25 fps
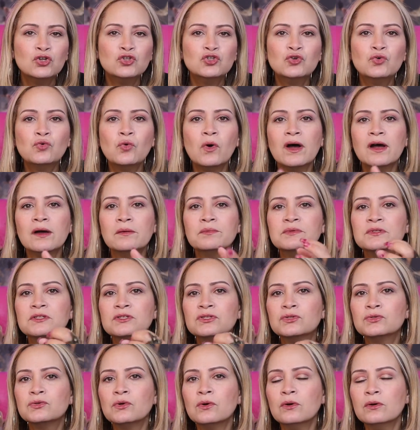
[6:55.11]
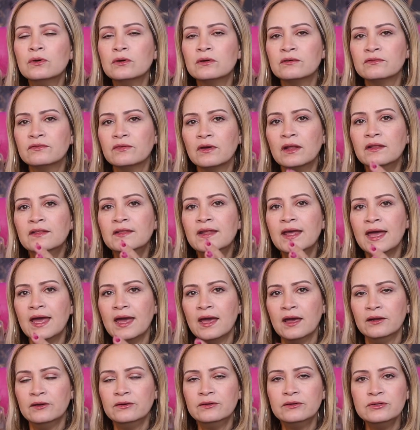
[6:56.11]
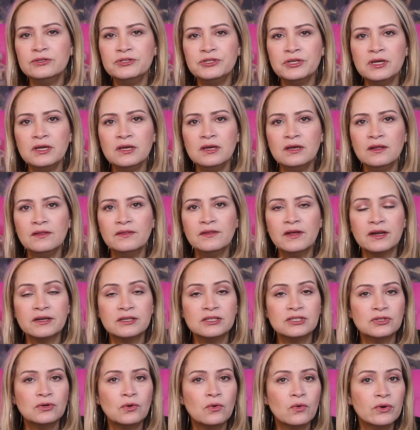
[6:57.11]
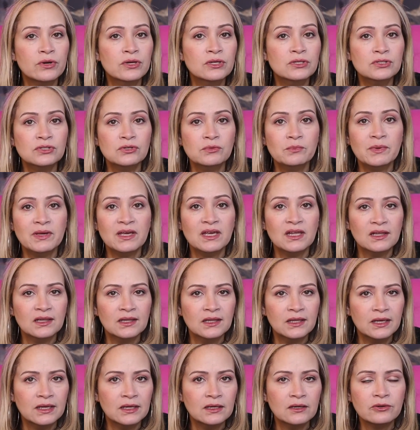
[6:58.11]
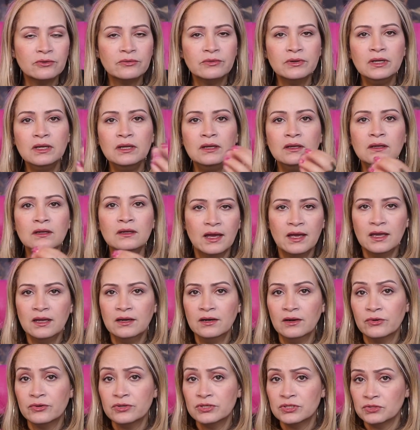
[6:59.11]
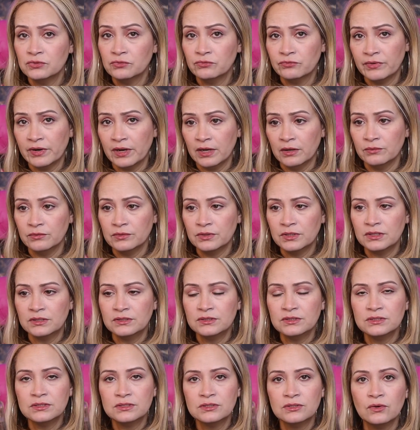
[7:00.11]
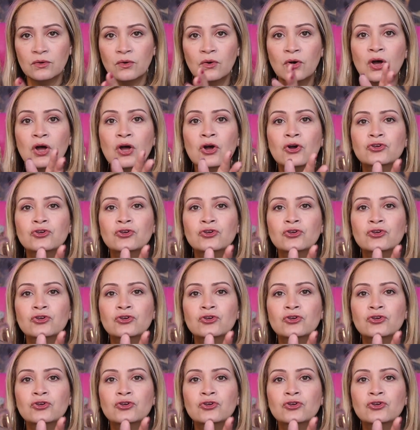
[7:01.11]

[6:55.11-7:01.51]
to absorb the energy that is going to be lingering in our surroundings. So